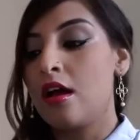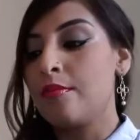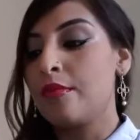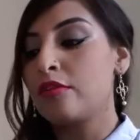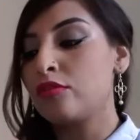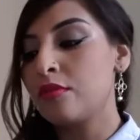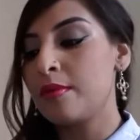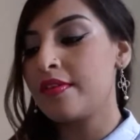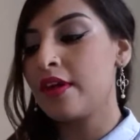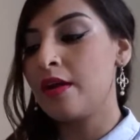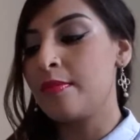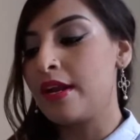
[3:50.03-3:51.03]
um, I'll talk
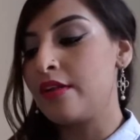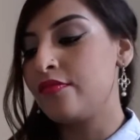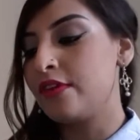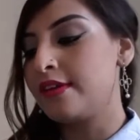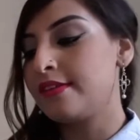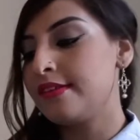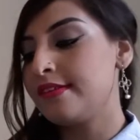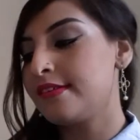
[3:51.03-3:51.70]
about the eye palette first.